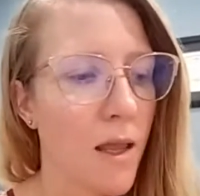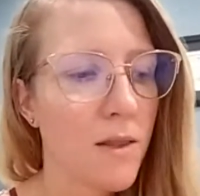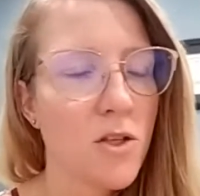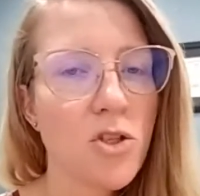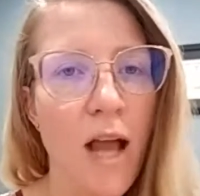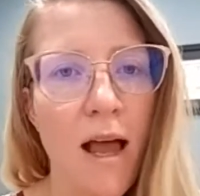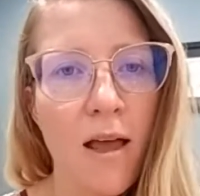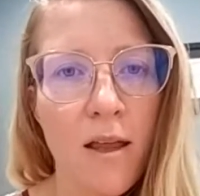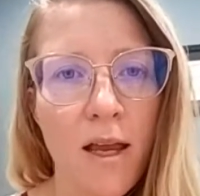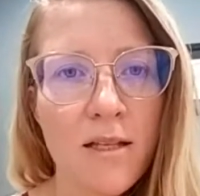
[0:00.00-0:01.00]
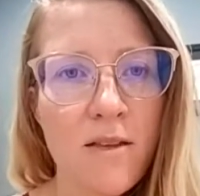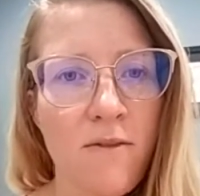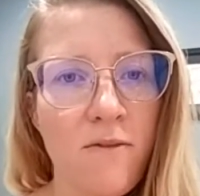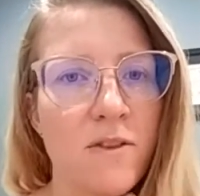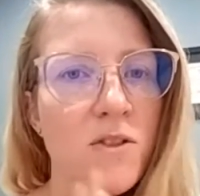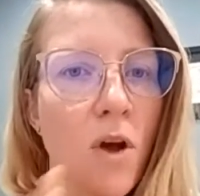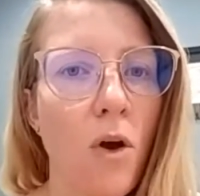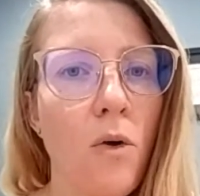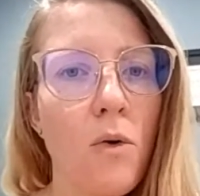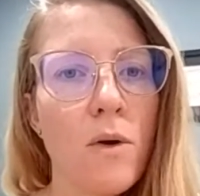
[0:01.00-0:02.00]
The gel is
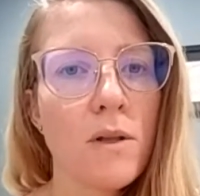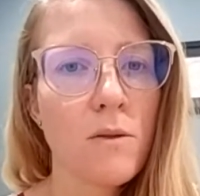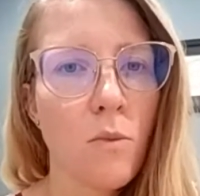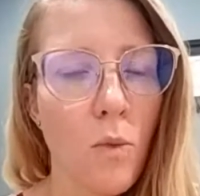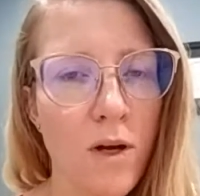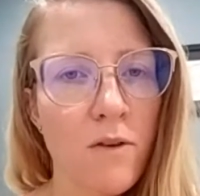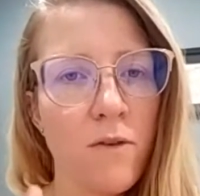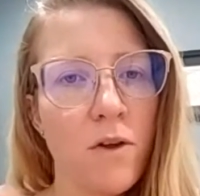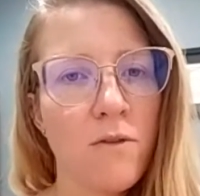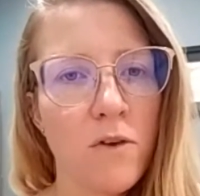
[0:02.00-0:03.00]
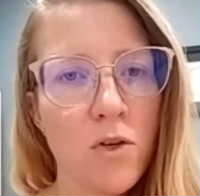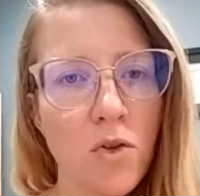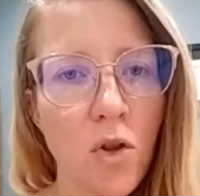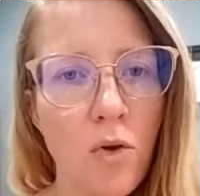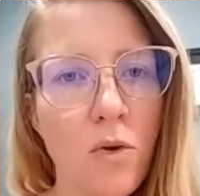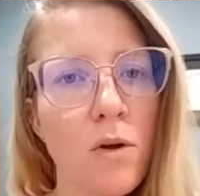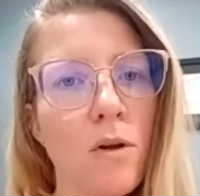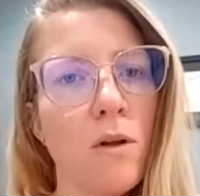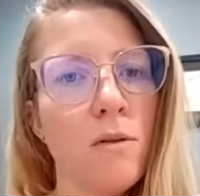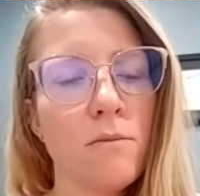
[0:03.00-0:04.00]
so wonderful for
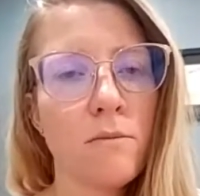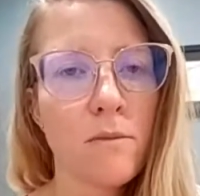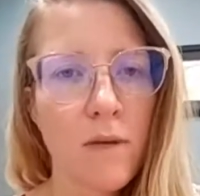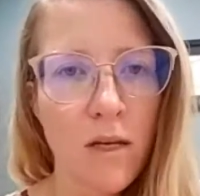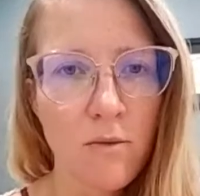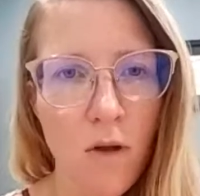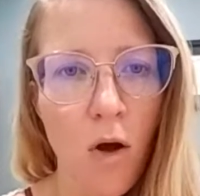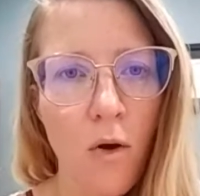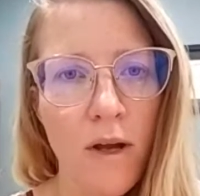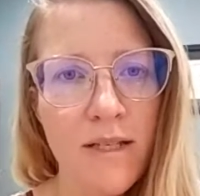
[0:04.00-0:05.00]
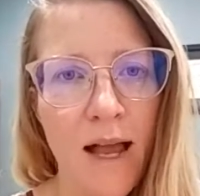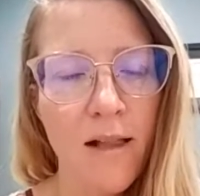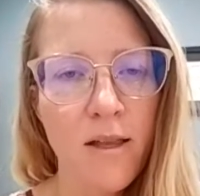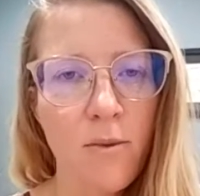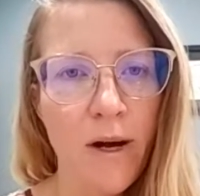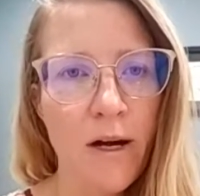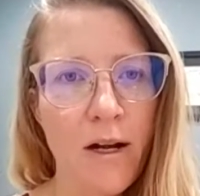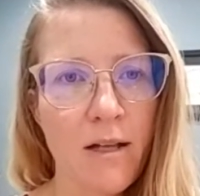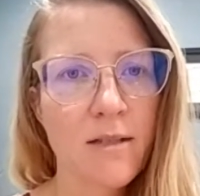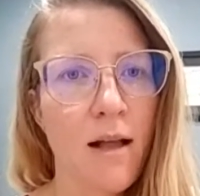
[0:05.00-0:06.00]
local, you know exactly where
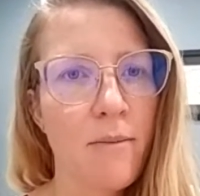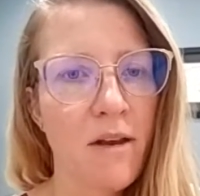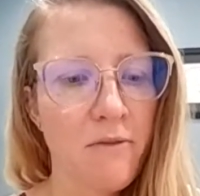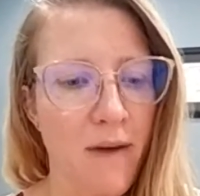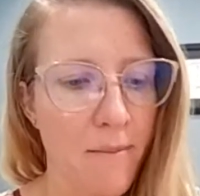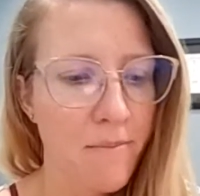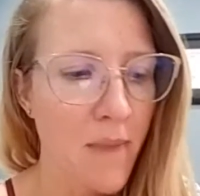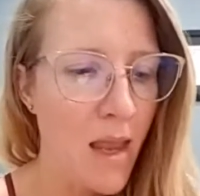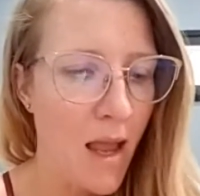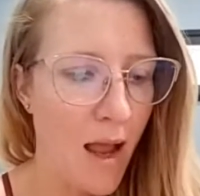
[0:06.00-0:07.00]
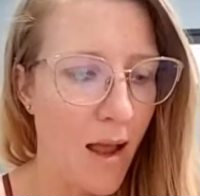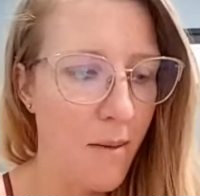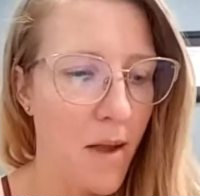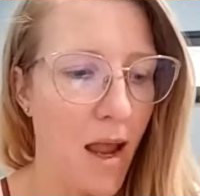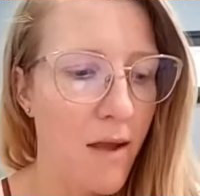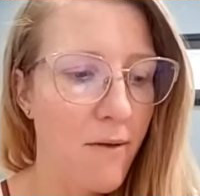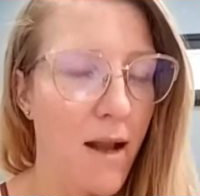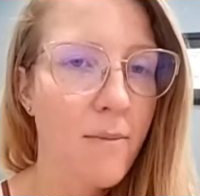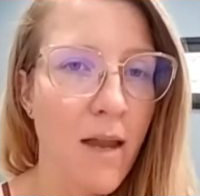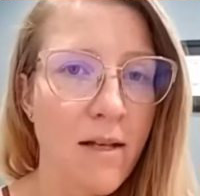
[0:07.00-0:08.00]
it is coming from. I
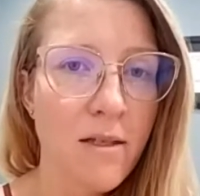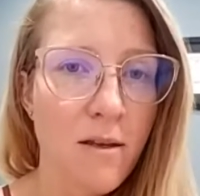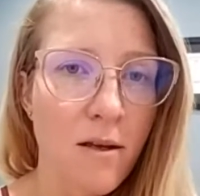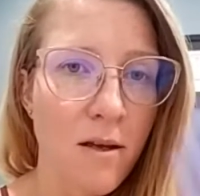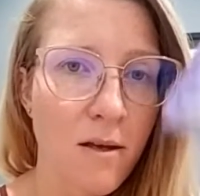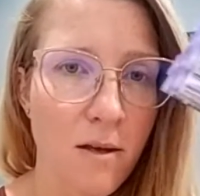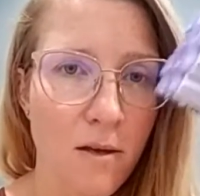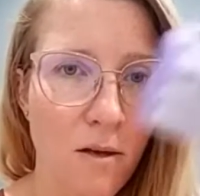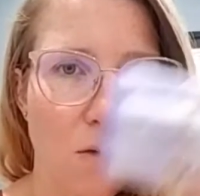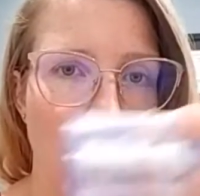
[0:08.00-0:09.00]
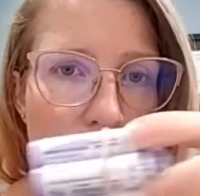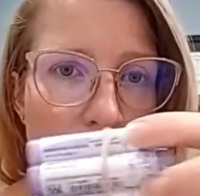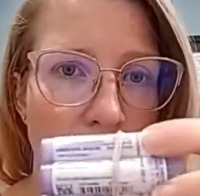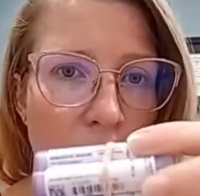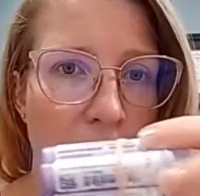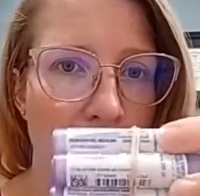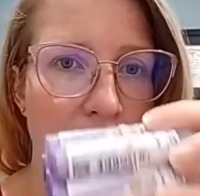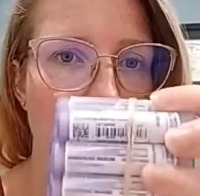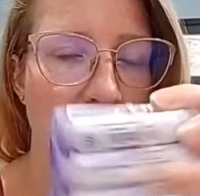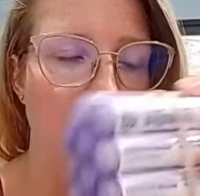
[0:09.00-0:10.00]
recommend the oral
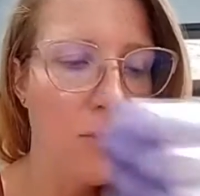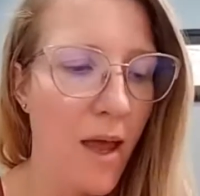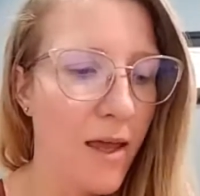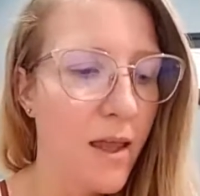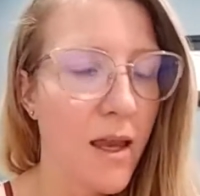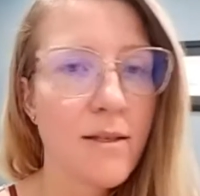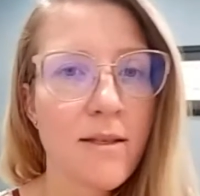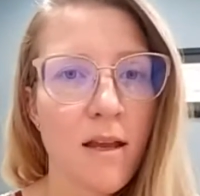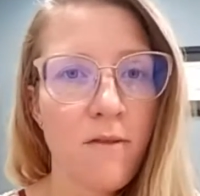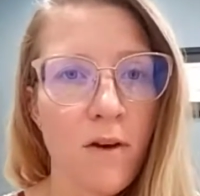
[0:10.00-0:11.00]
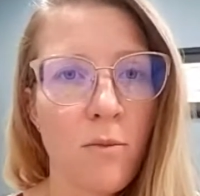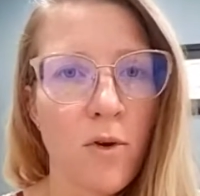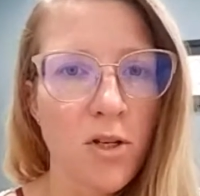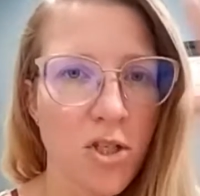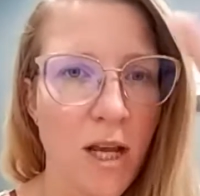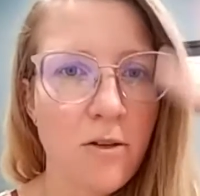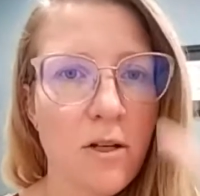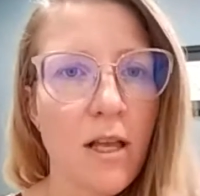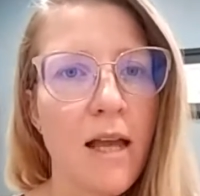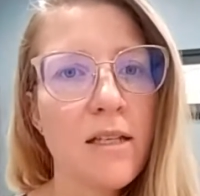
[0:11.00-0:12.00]
remedy with the pellets if you're more
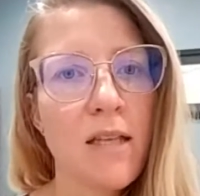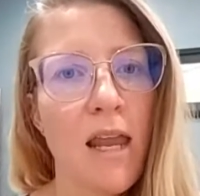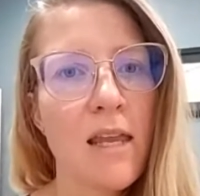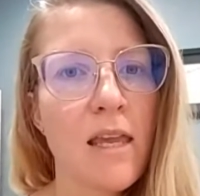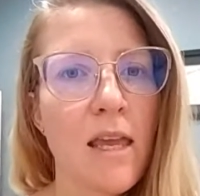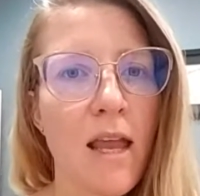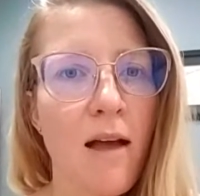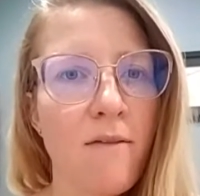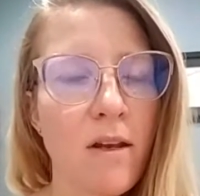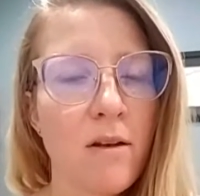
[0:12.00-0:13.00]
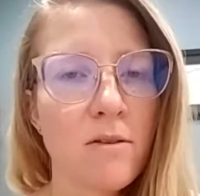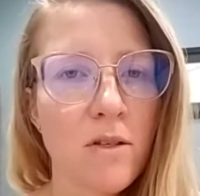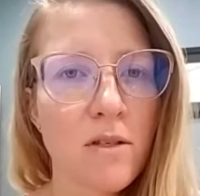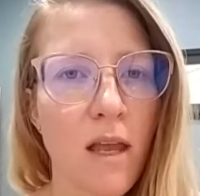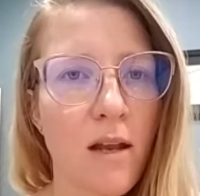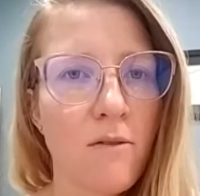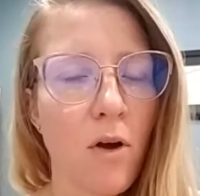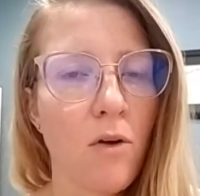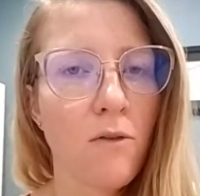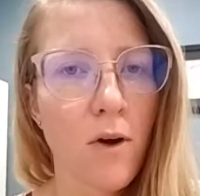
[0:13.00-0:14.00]
generalized achy, having just kind of
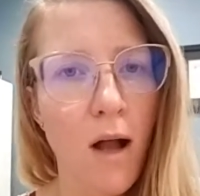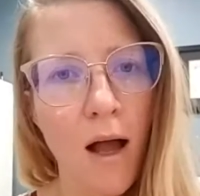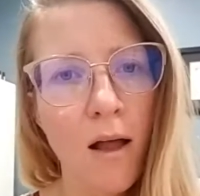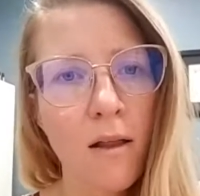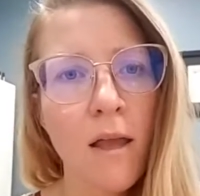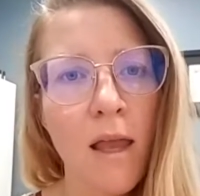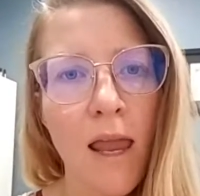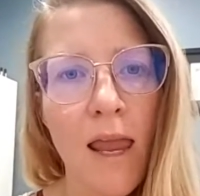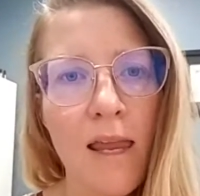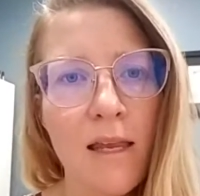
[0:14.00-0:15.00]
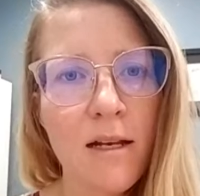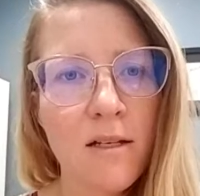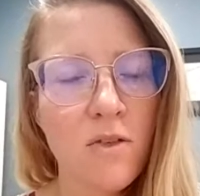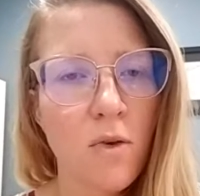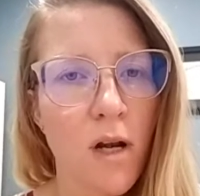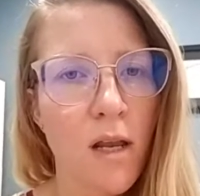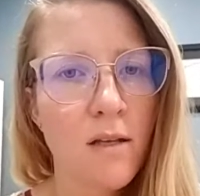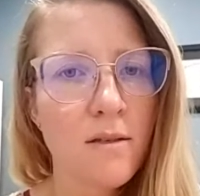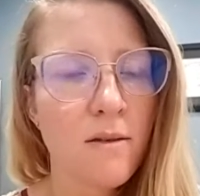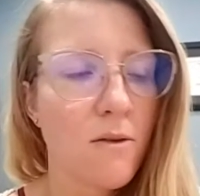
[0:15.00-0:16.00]
overall achiness,
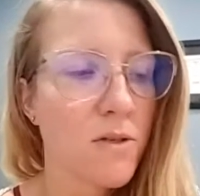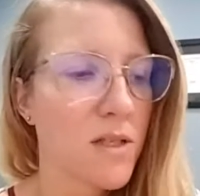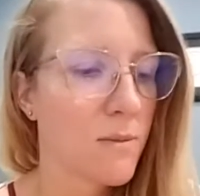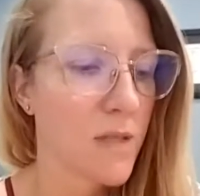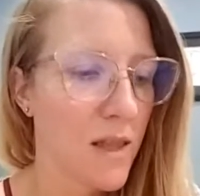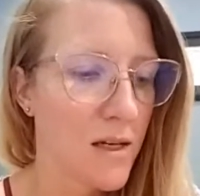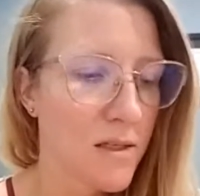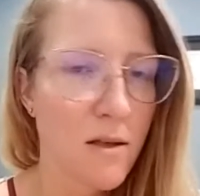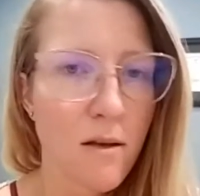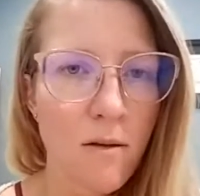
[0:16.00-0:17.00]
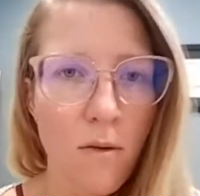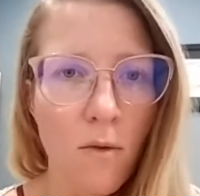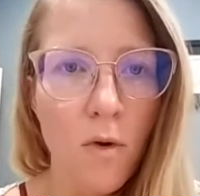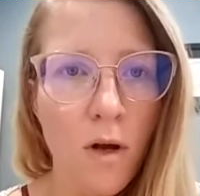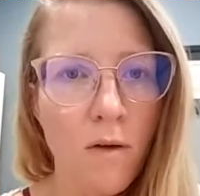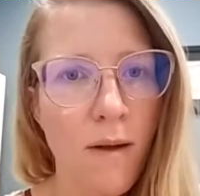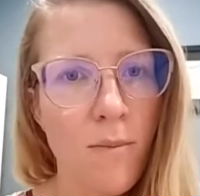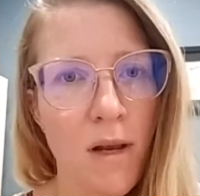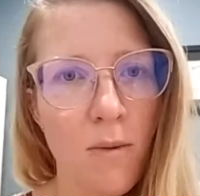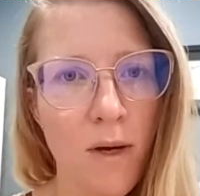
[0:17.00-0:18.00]
soreness, those types of things. The oral
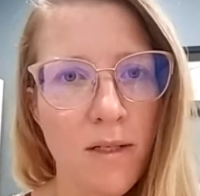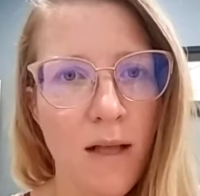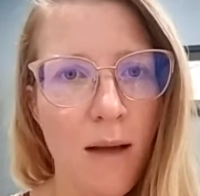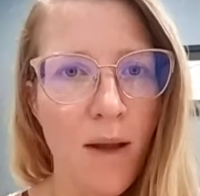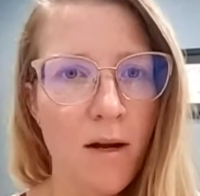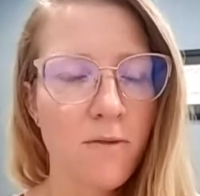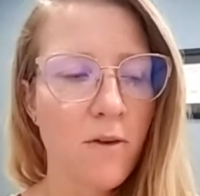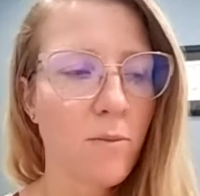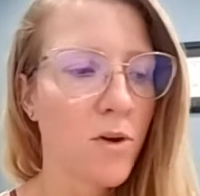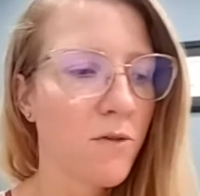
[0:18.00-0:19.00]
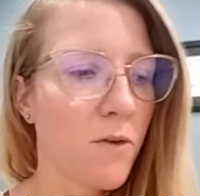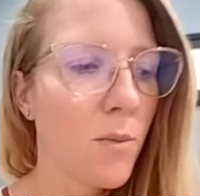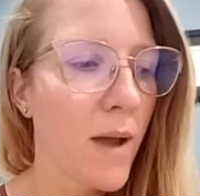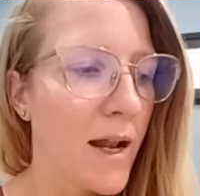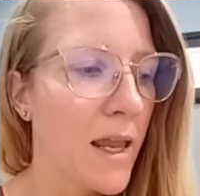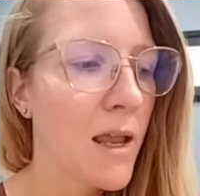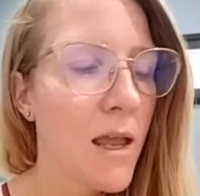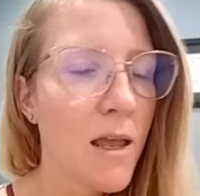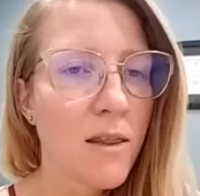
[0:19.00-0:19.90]
remedy works a lot better for more full body.